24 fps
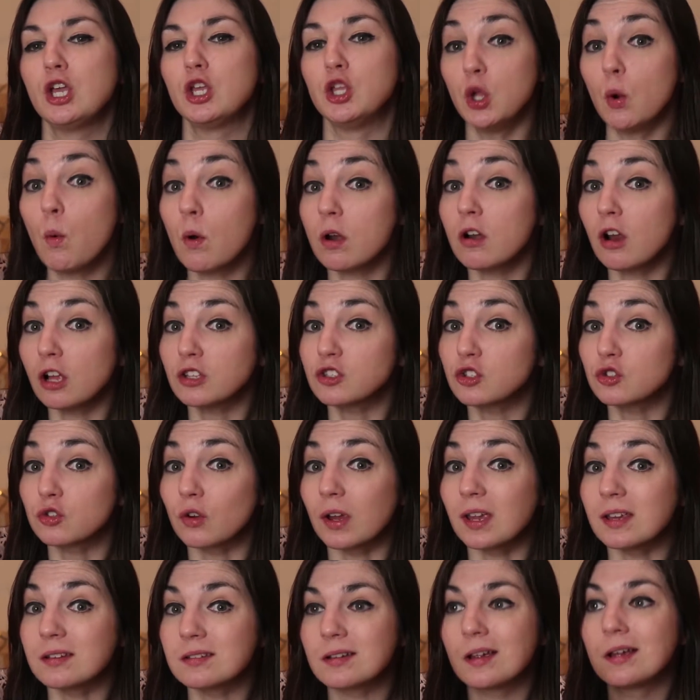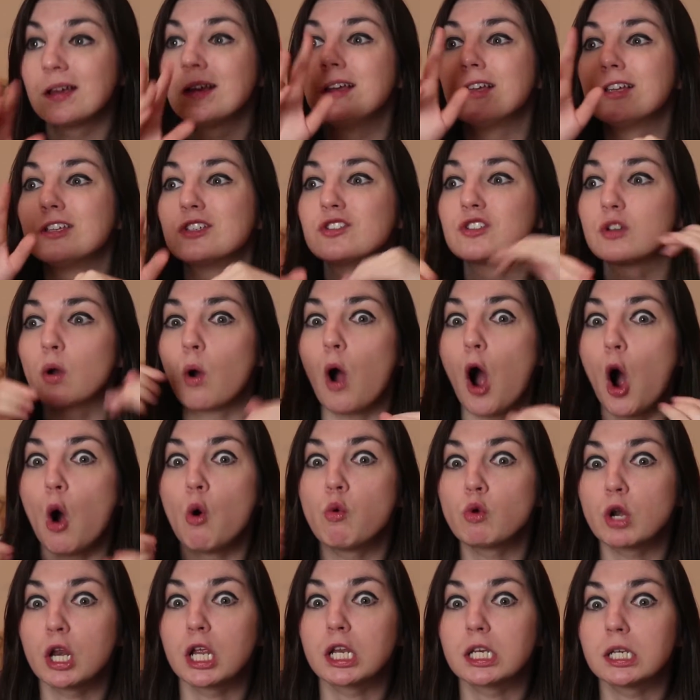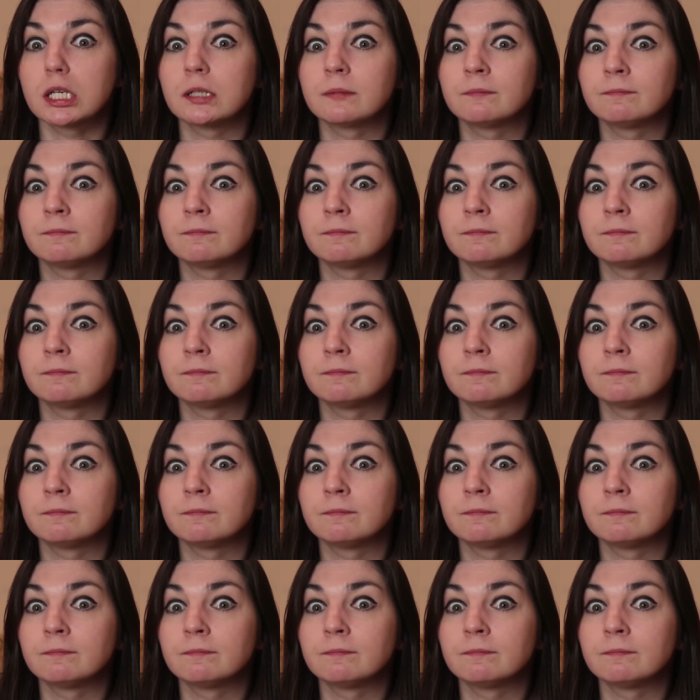You are not straight, so own it.